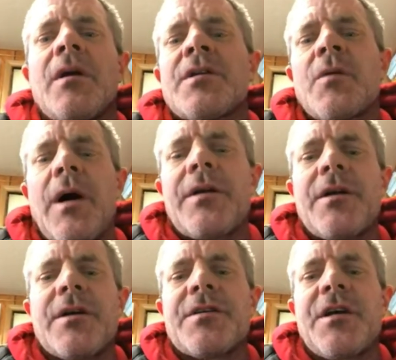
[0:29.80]
So on
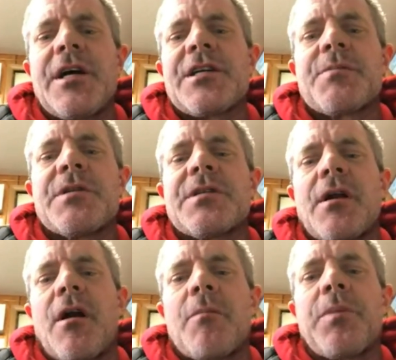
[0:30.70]
your attachments
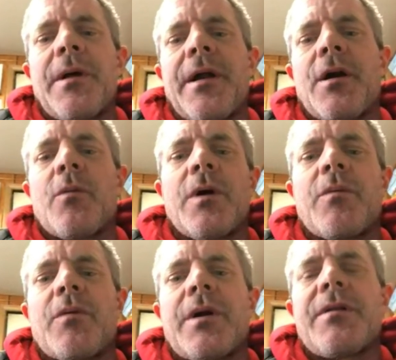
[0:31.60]
on our planter, we're
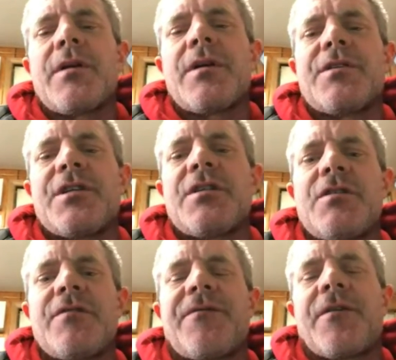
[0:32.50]
running the
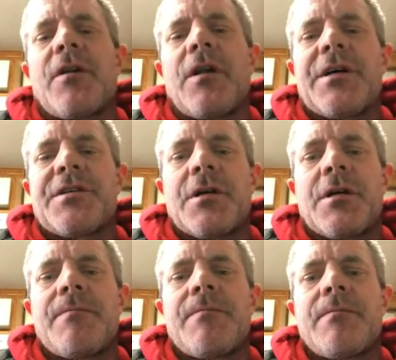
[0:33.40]
G2
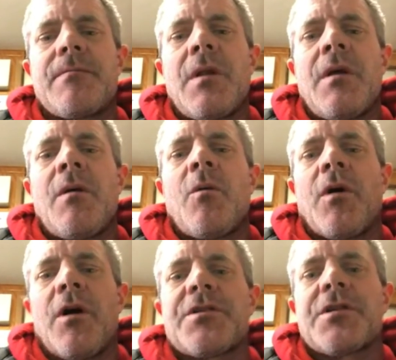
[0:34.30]
fertilizer.
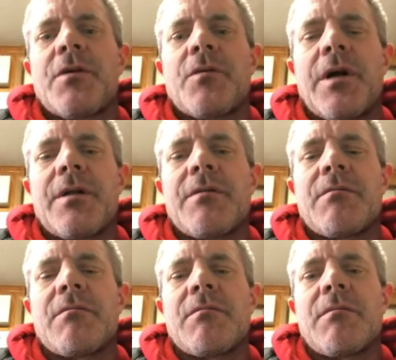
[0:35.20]
We're also
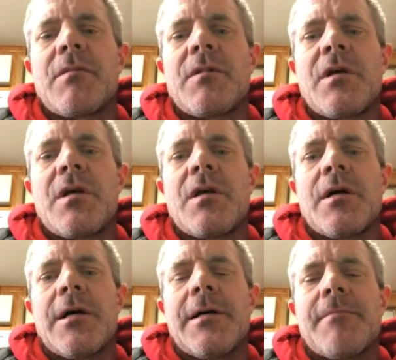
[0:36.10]
running the,
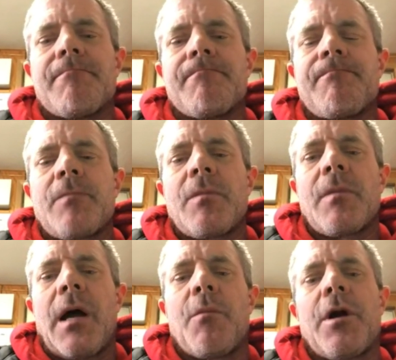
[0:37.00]

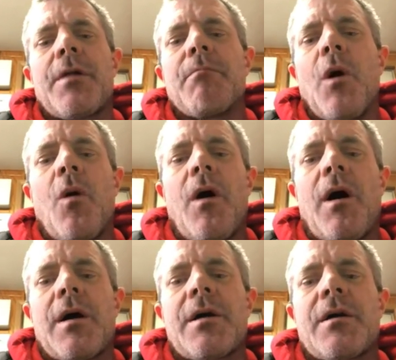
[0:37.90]
I'm running
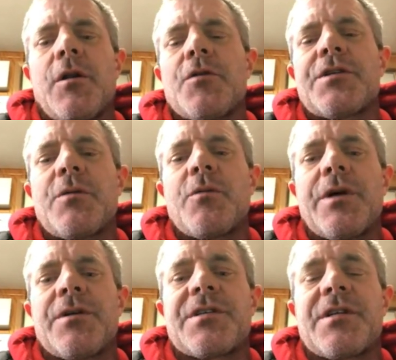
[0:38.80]
Mohawk closing
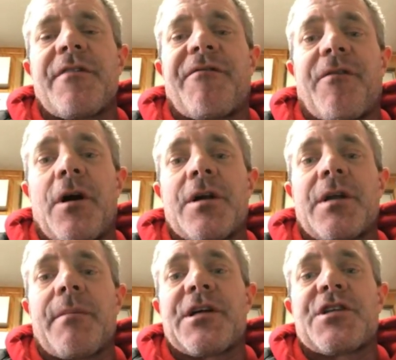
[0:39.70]
wheels in the
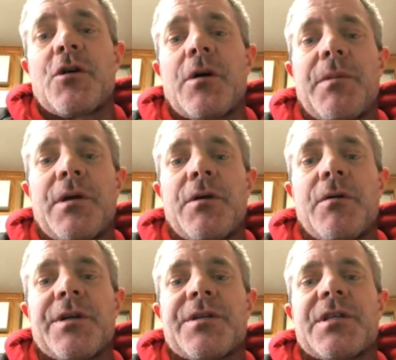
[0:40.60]
front on my soybean
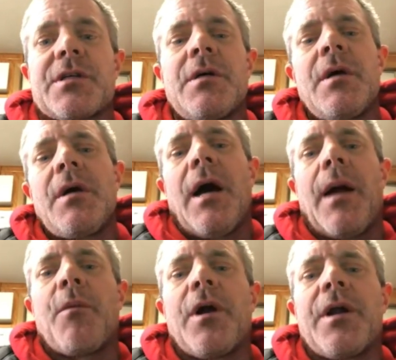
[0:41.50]
units.
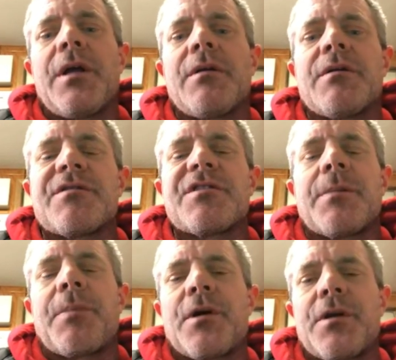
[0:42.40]
I'm running
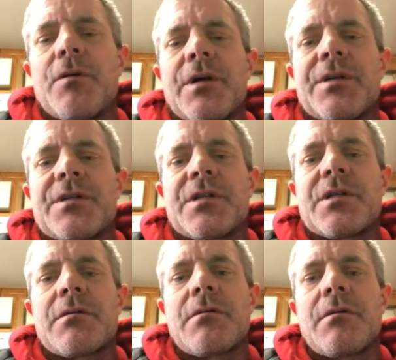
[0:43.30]
zipper
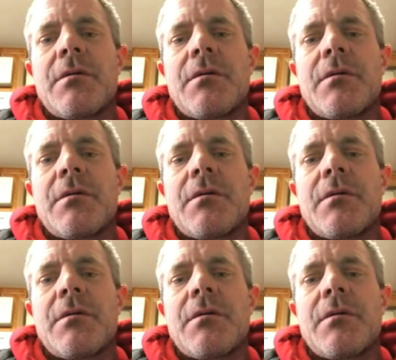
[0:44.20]
units